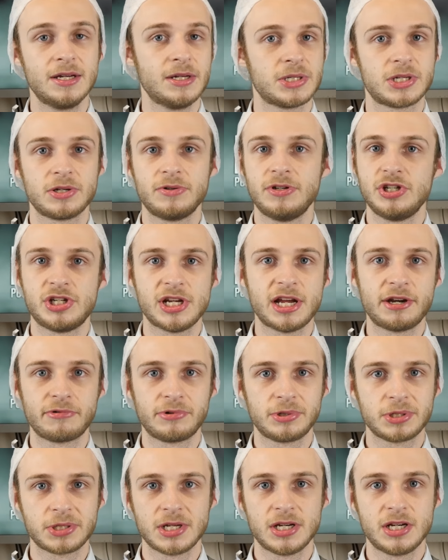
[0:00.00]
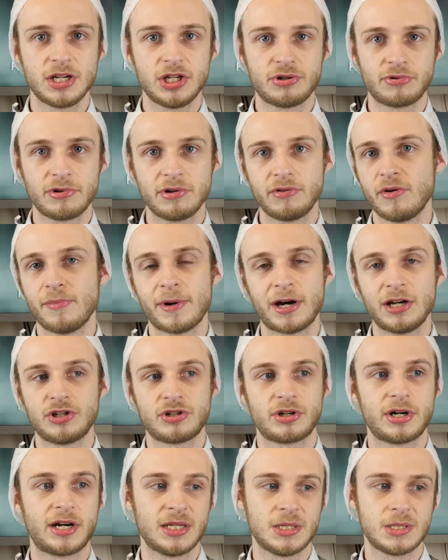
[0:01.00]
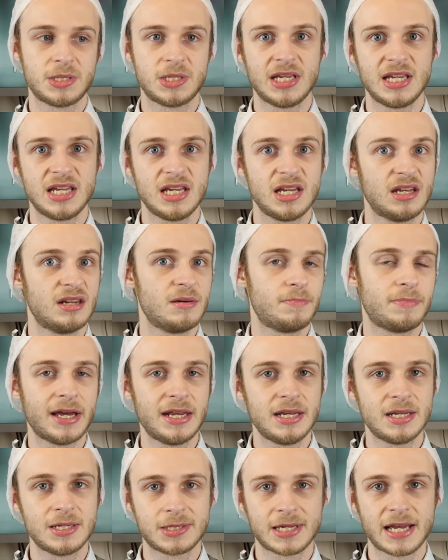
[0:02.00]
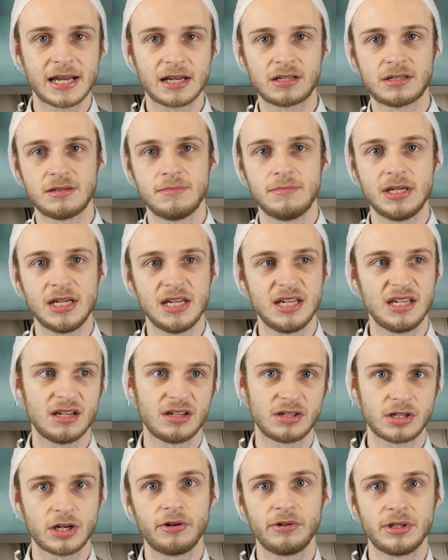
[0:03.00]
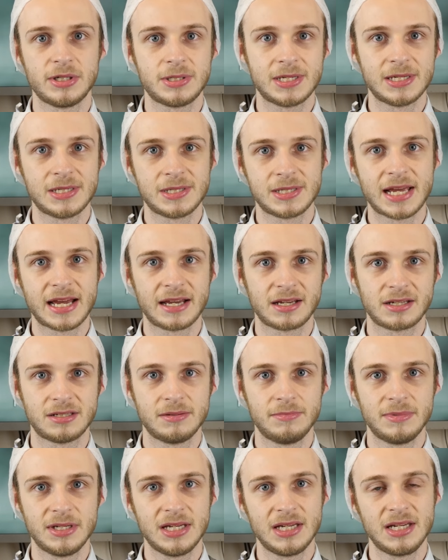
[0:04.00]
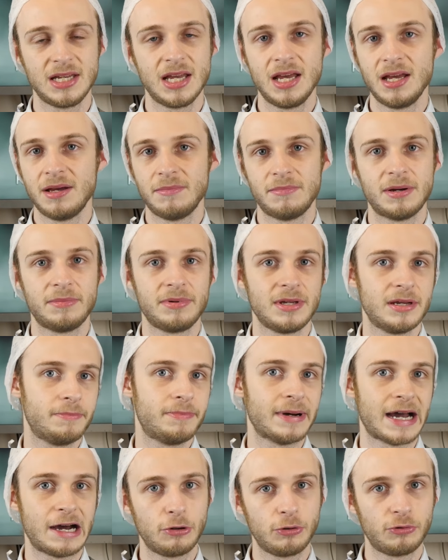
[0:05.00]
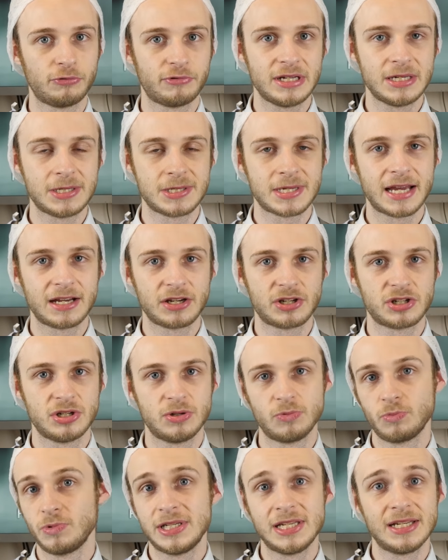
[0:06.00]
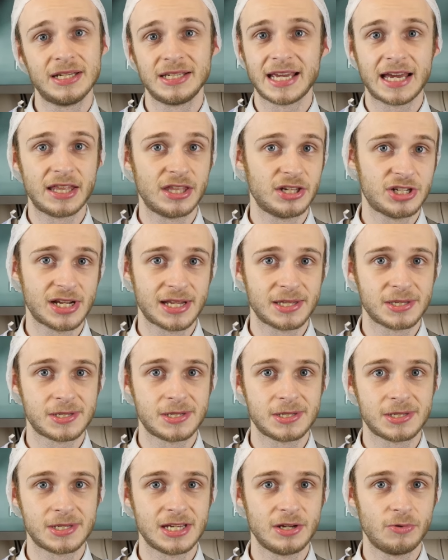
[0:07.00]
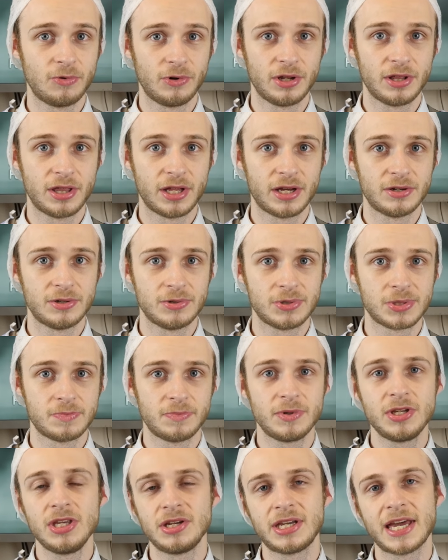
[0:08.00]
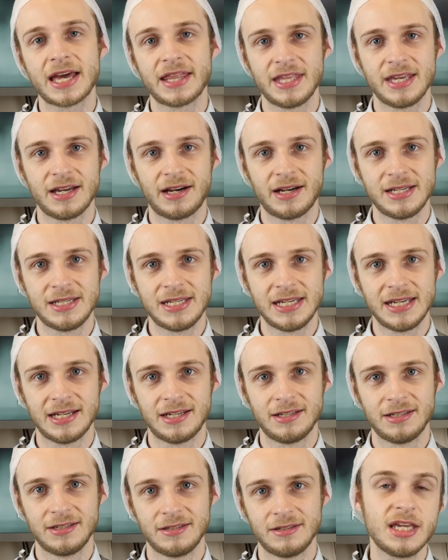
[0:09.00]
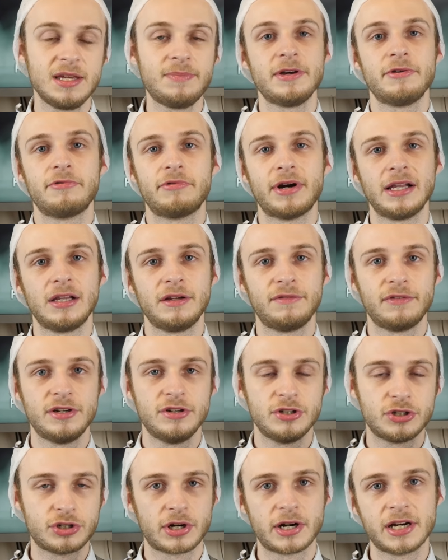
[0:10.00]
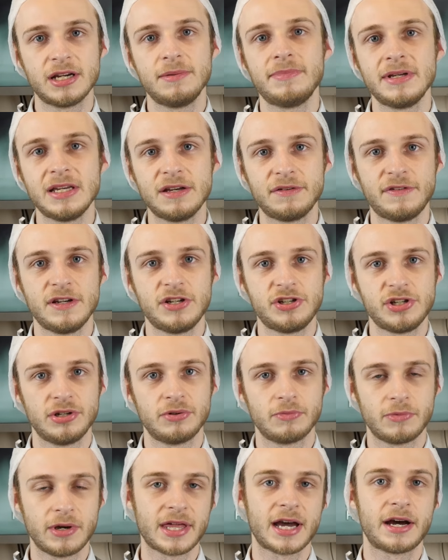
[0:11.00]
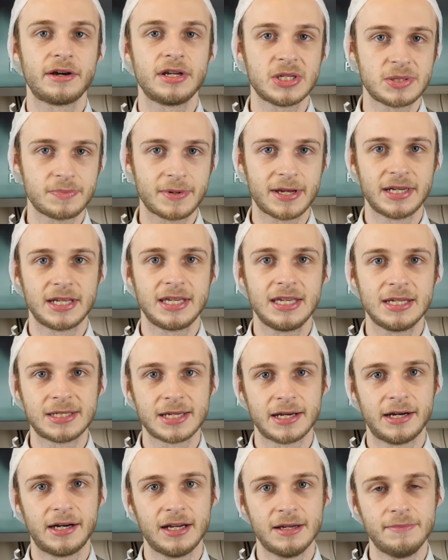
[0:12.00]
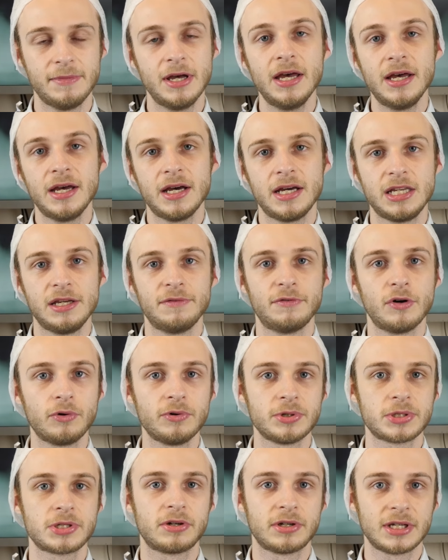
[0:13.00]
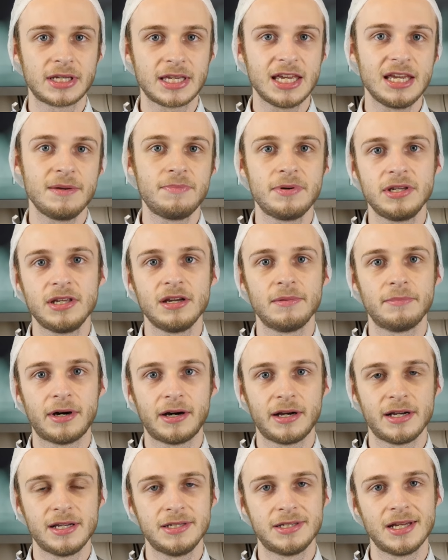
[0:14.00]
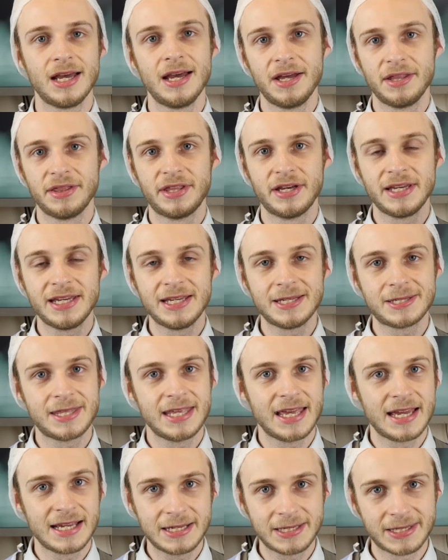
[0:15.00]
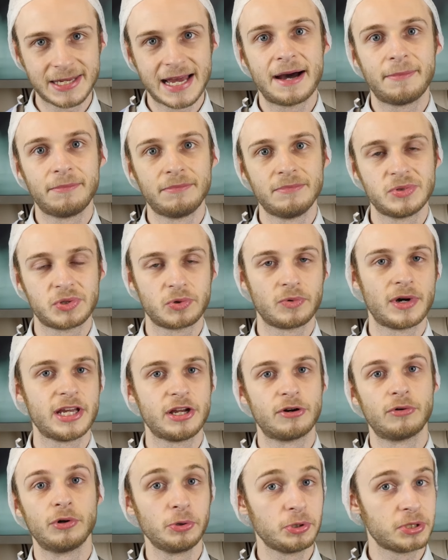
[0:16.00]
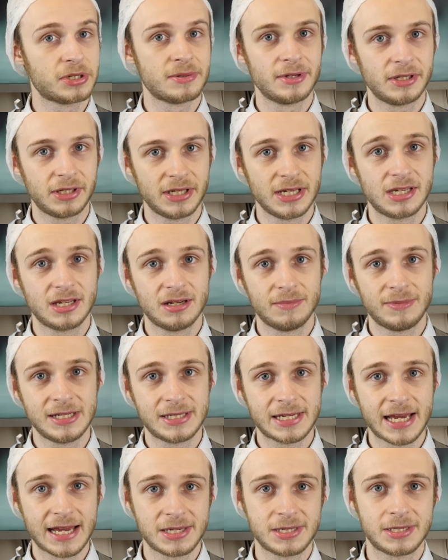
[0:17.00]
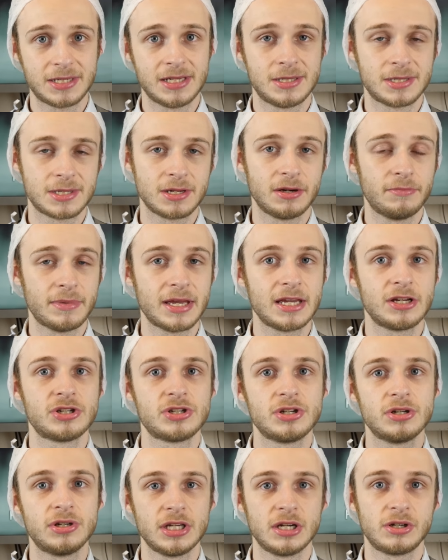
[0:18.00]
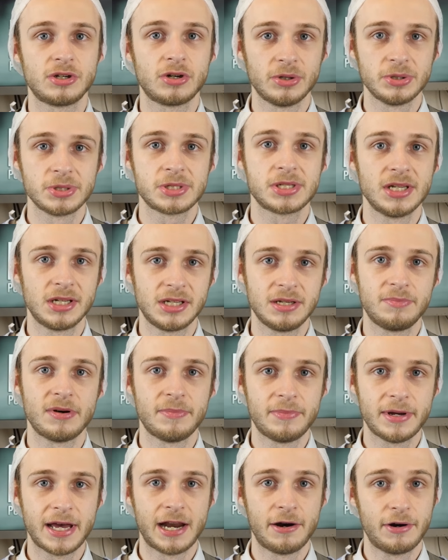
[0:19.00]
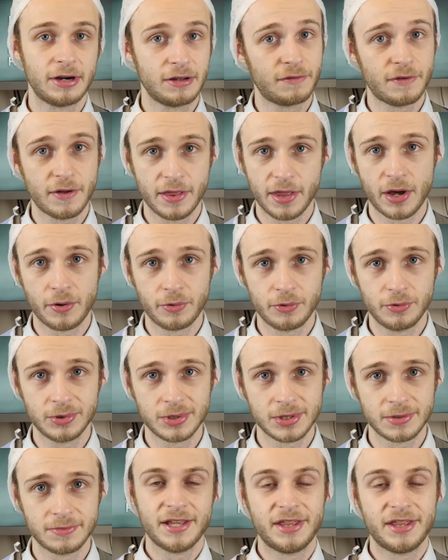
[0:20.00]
So in general surgery, we might try and see an appendicectomy, a cholecystectomy, maybe a bowel resection. We didn't get the chance to see one of those, but you get the idea. Keep it relevant, try and be efficient with how you're spending your time, and you've always got to keep in your mind that it's the exams where you're ultimately going to be tested, so make sure you're constantly preparing for those.